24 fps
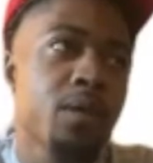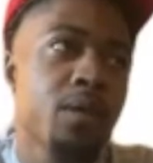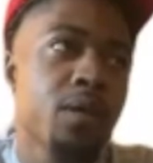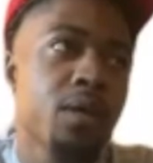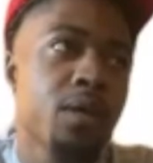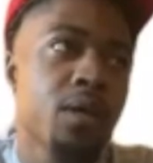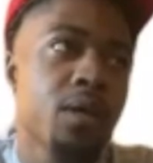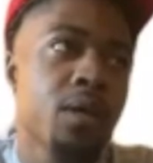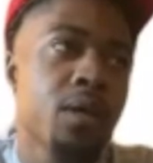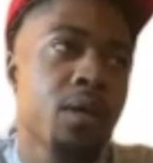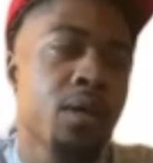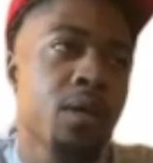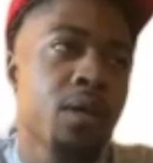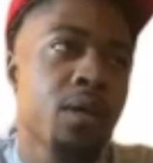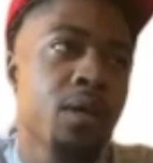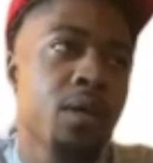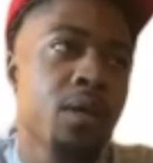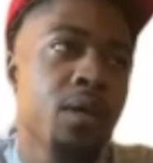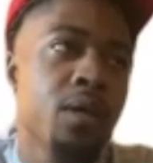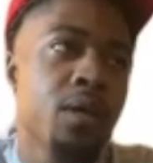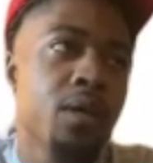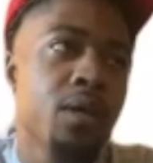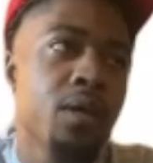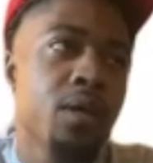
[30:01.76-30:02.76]

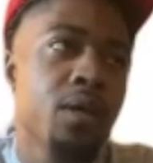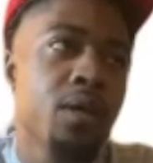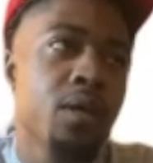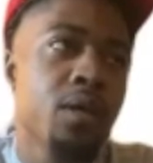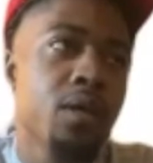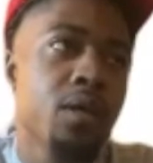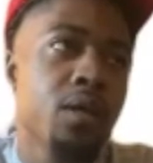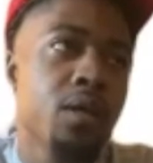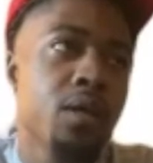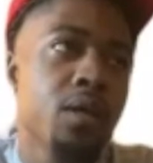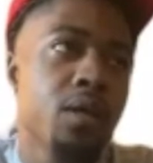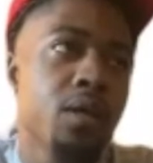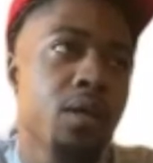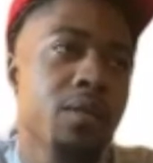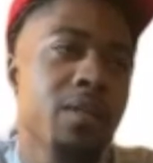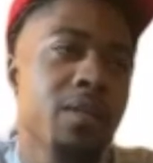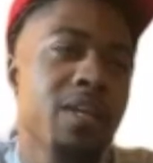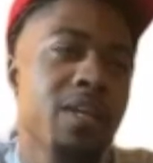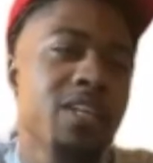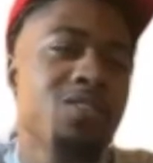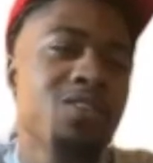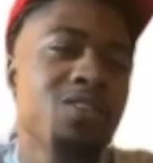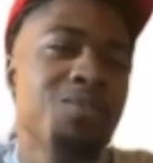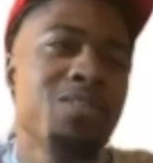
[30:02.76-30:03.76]
and that's
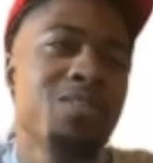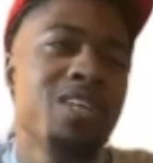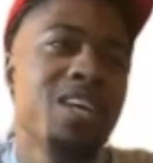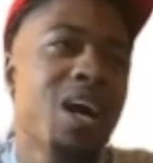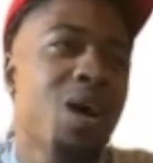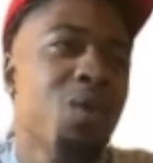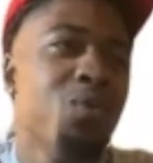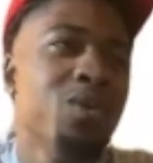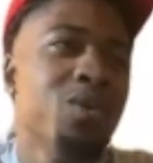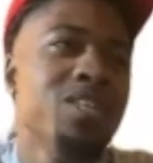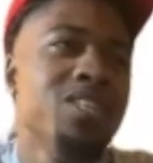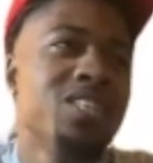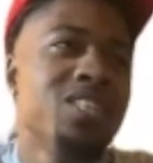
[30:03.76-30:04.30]
what I'm saying. I wouldn't say